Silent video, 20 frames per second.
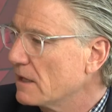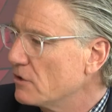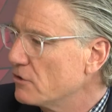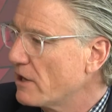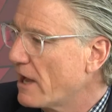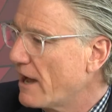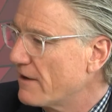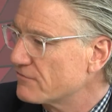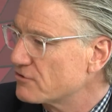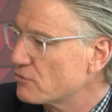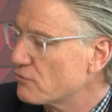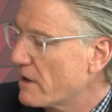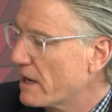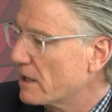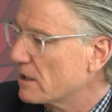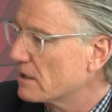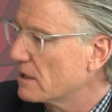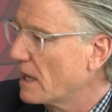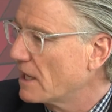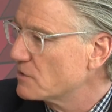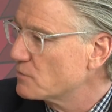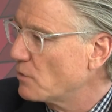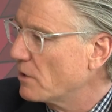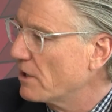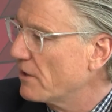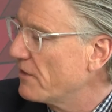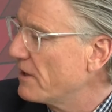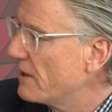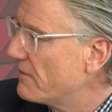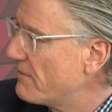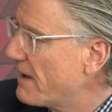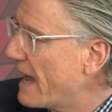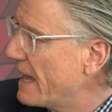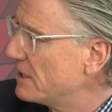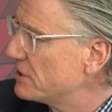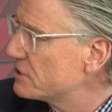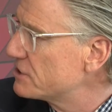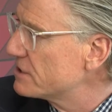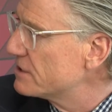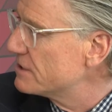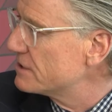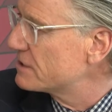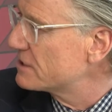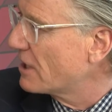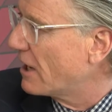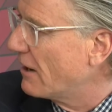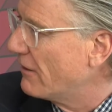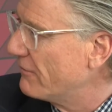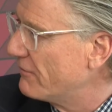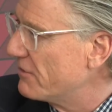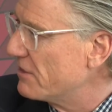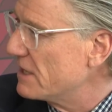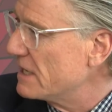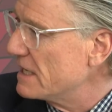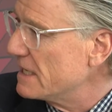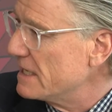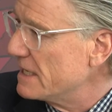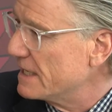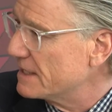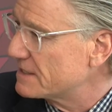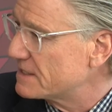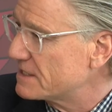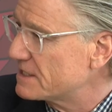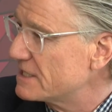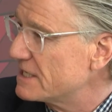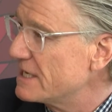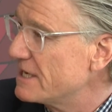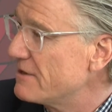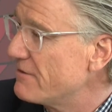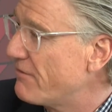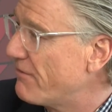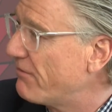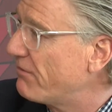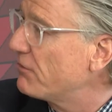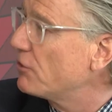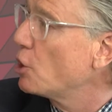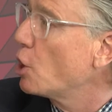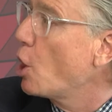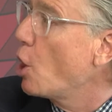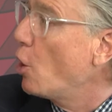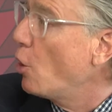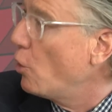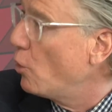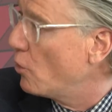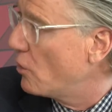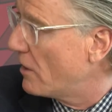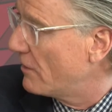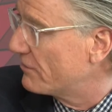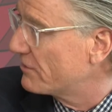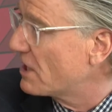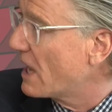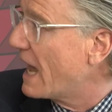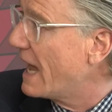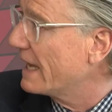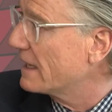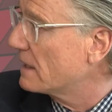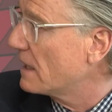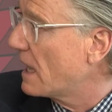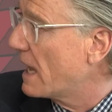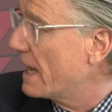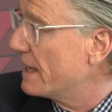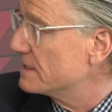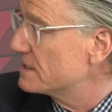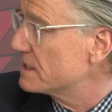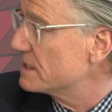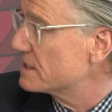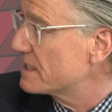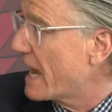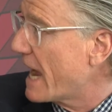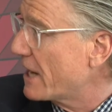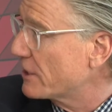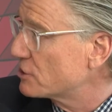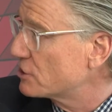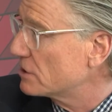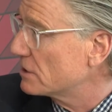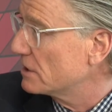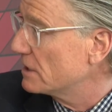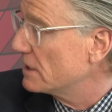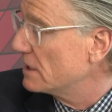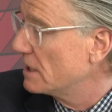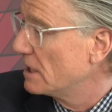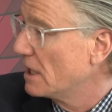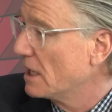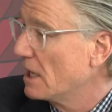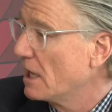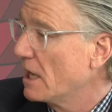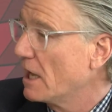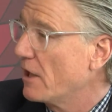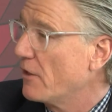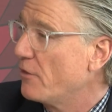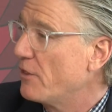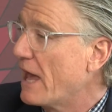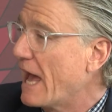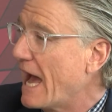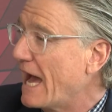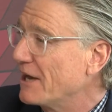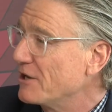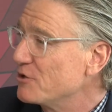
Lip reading: you have to recognize one of the advantages of the ESC flow of guidelines is actually that